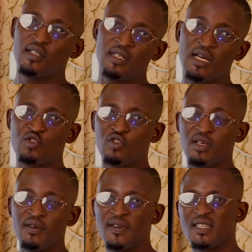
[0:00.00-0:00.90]
That's to
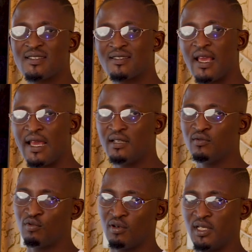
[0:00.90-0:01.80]
give a
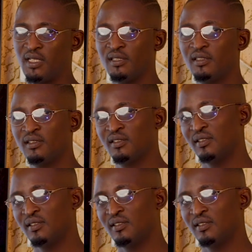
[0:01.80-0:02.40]
stern warning.